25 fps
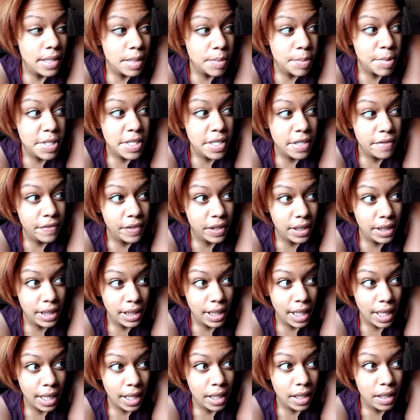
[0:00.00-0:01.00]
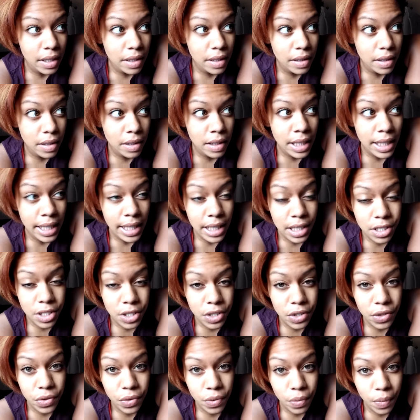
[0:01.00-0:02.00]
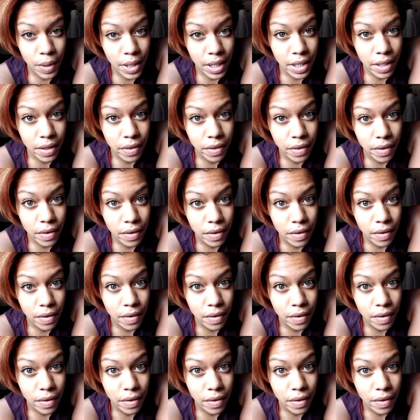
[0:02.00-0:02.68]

specifically like the issue with